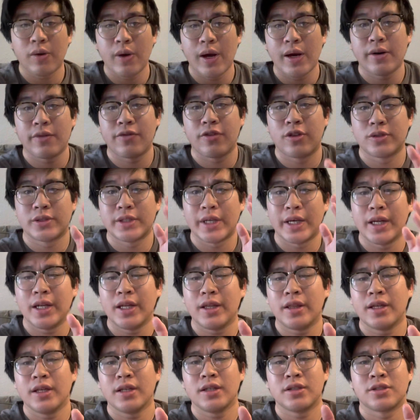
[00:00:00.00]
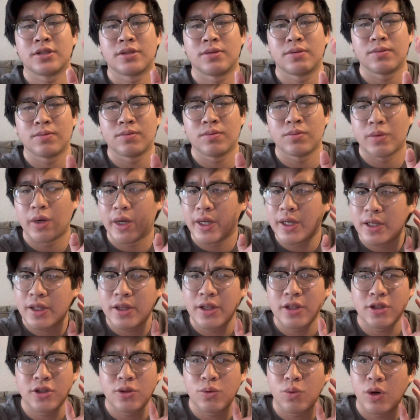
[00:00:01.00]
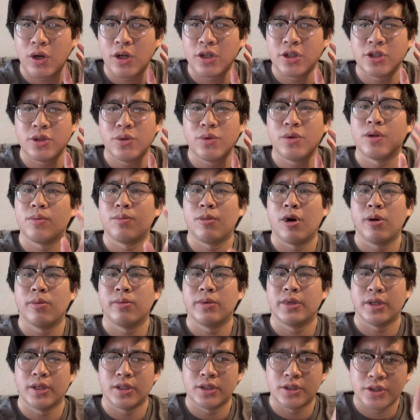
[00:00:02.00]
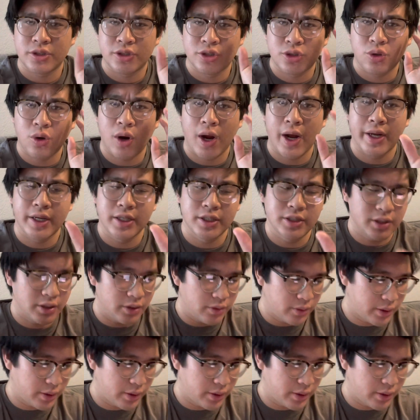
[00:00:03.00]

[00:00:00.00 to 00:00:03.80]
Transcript: out if there's anything anything you want to do in the moment and just try and do